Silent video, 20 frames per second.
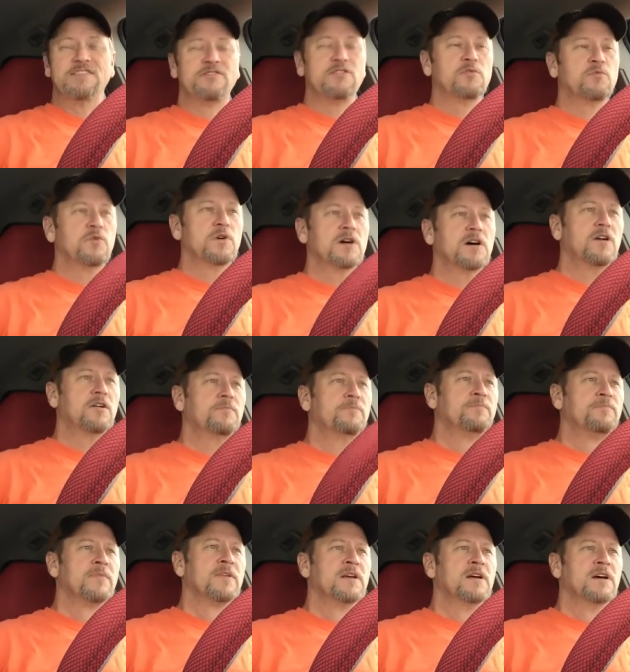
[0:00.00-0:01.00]
if you will,
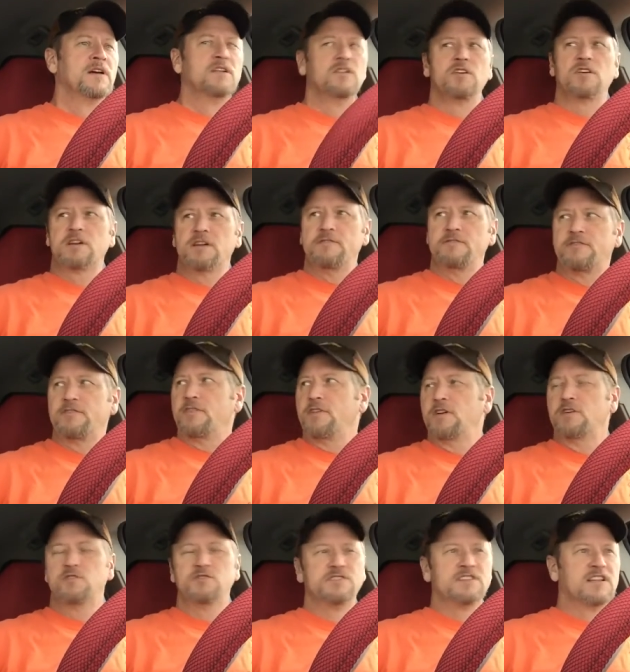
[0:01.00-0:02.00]
looking for
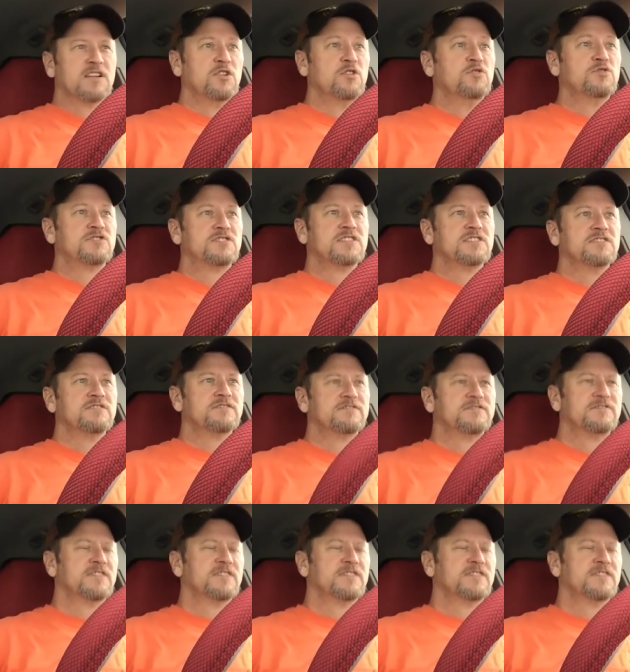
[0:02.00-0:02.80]
those elusive